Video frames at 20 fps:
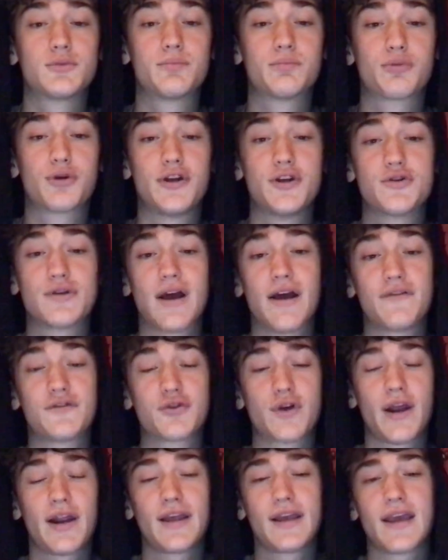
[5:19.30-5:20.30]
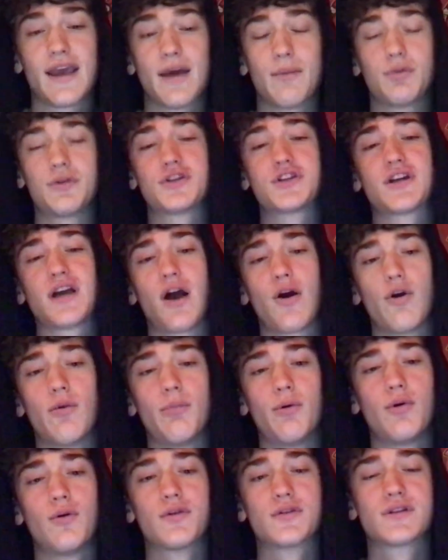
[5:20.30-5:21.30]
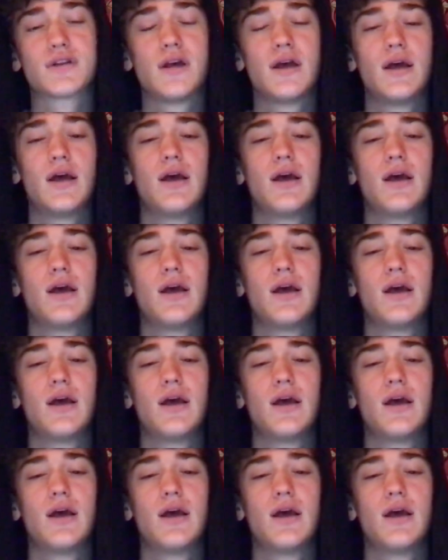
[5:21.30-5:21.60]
pre-draft training camp with the Chicago Bulls.